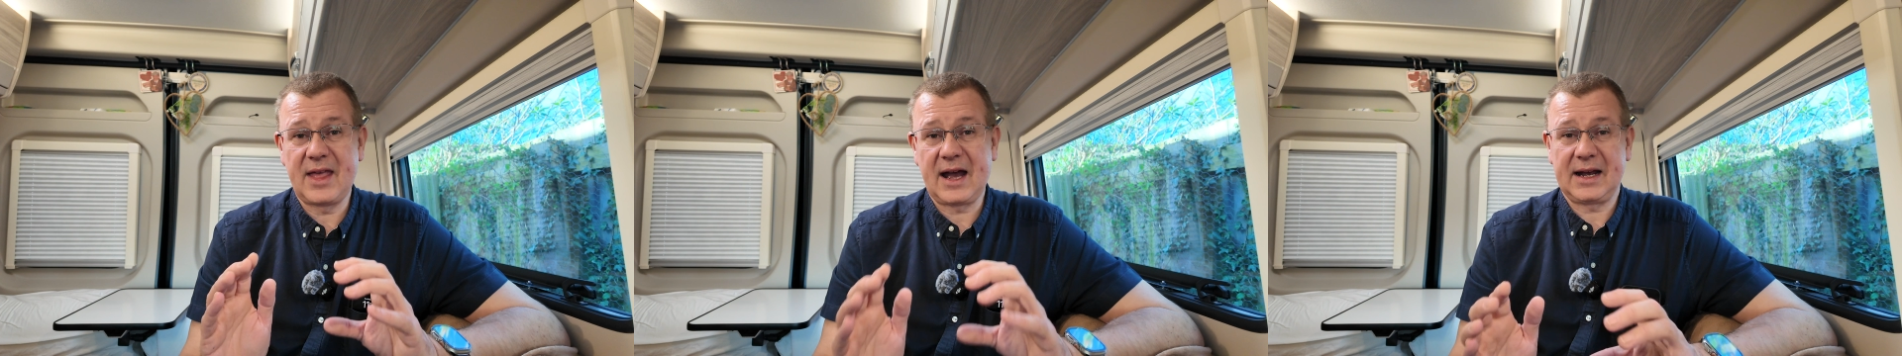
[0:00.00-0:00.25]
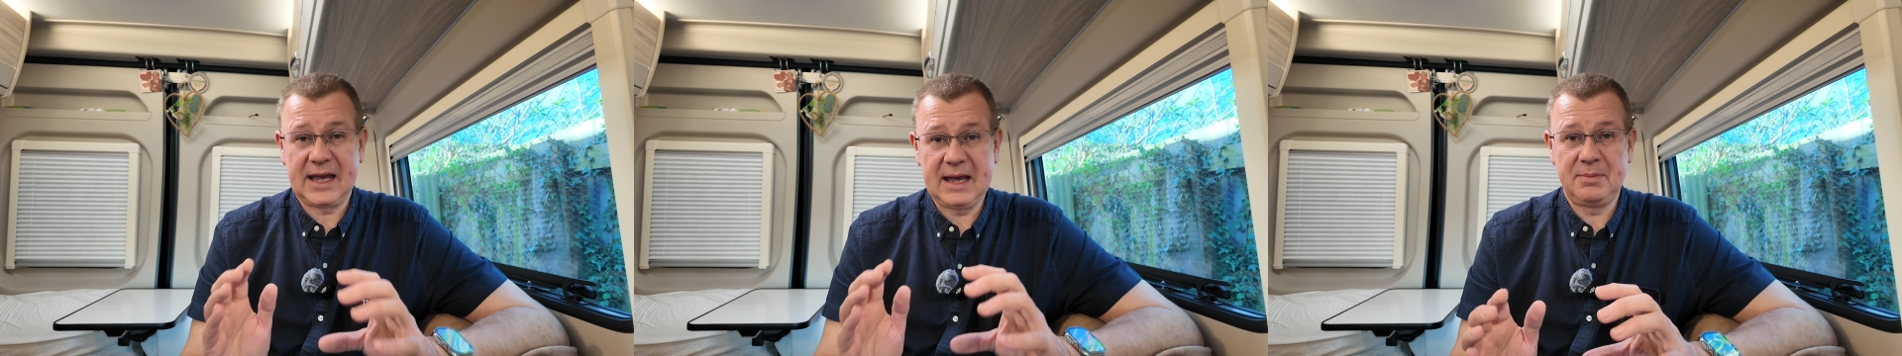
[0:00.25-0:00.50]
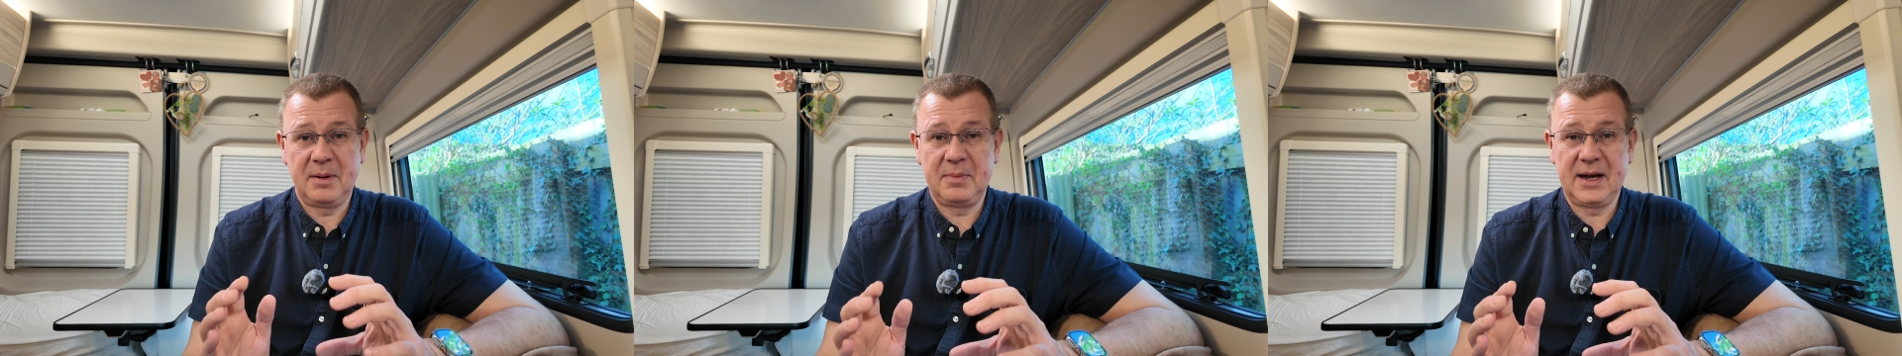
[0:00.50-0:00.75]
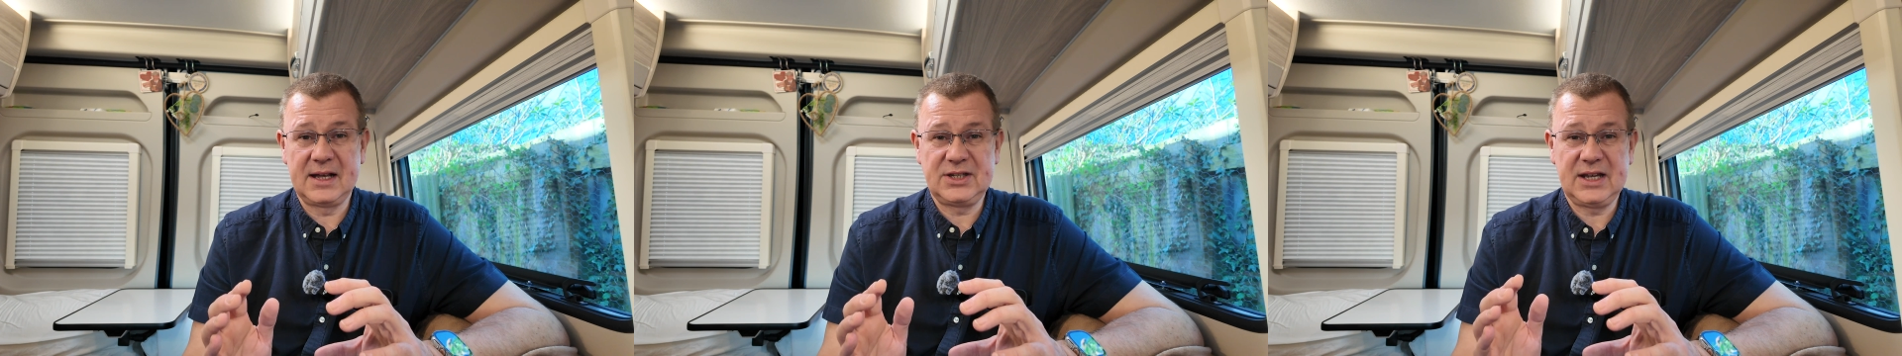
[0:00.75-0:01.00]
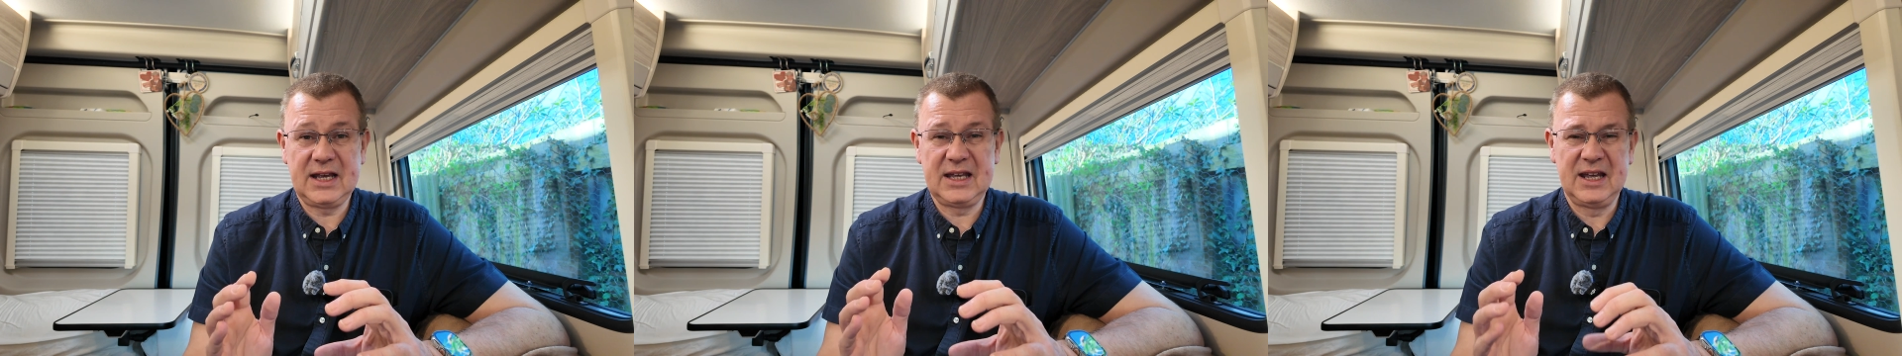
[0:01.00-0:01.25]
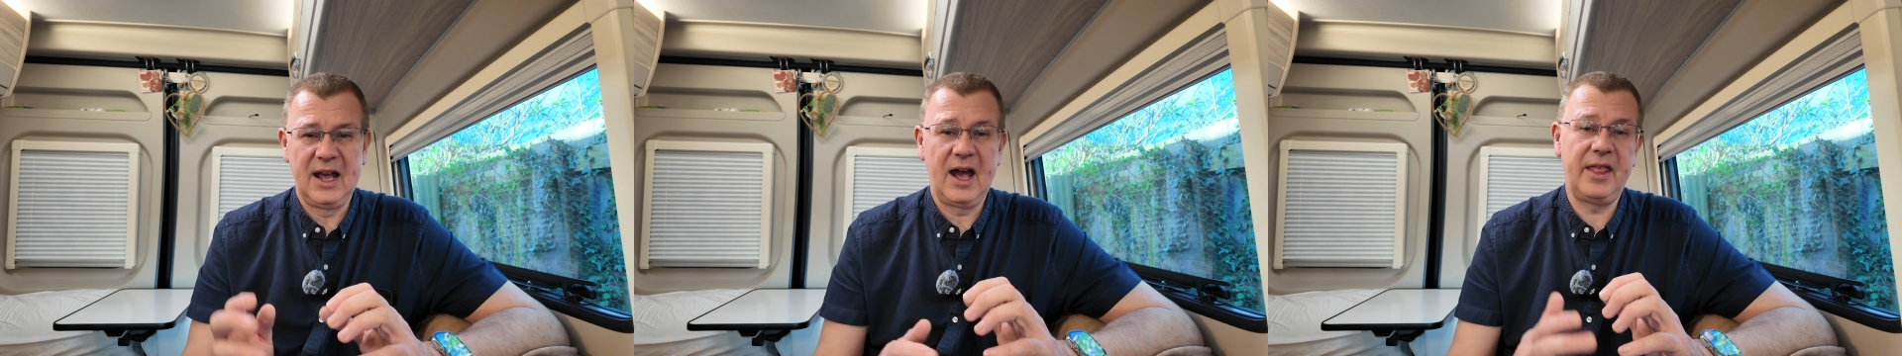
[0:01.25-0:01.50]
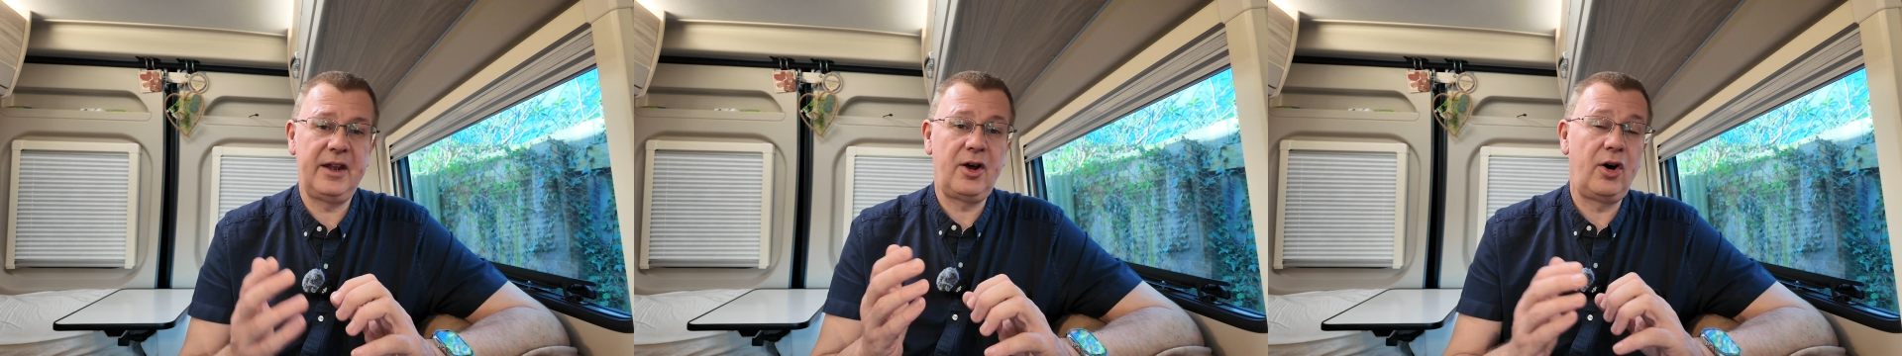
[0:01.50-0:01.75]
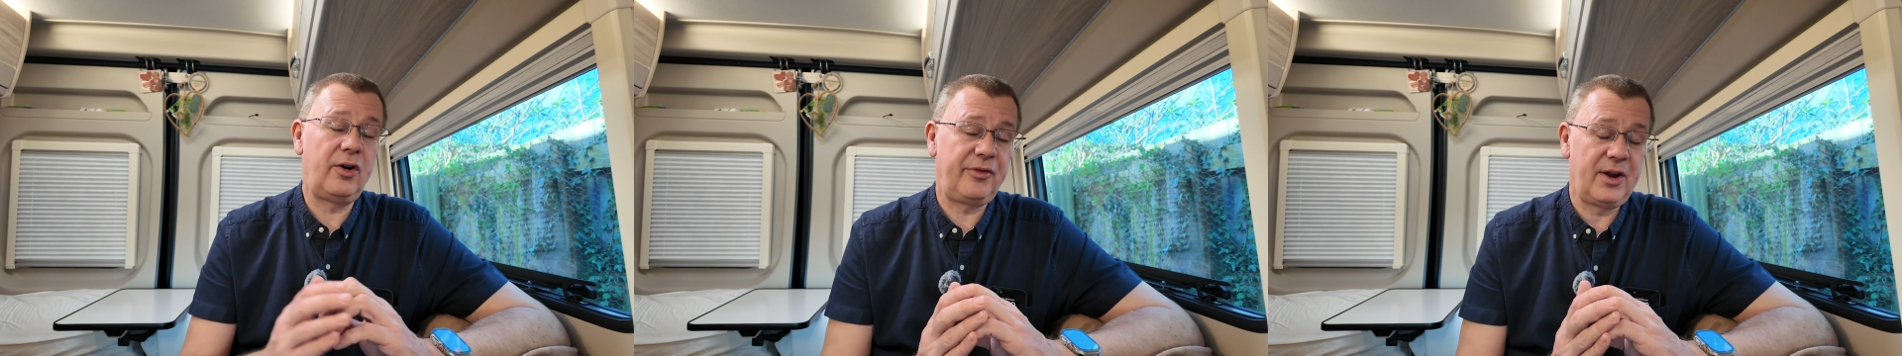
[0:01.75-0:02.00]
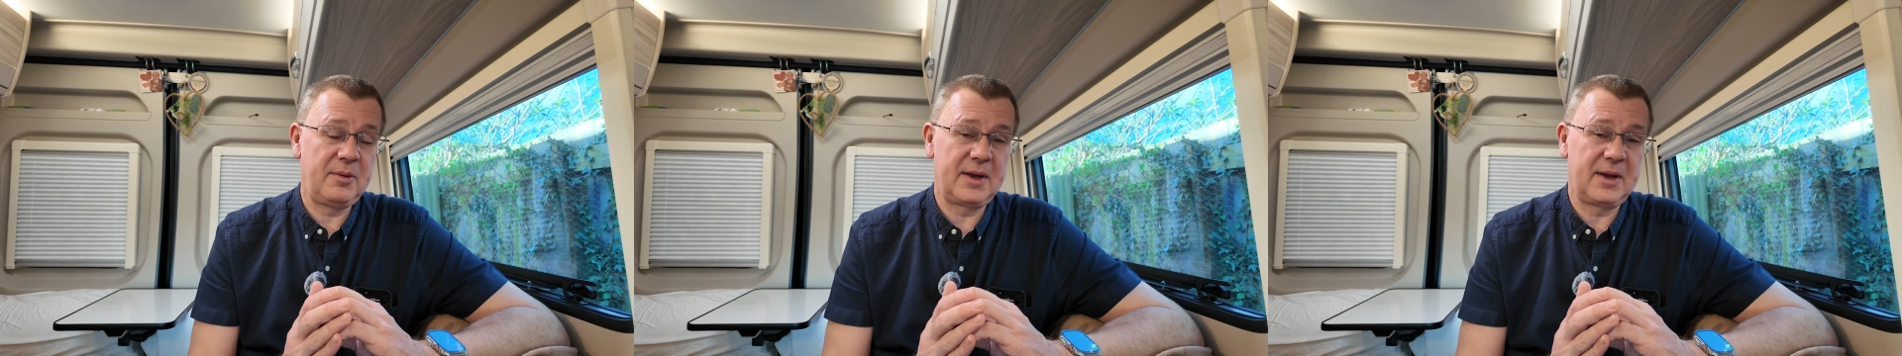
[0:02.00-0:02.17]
that capability, and then hopefully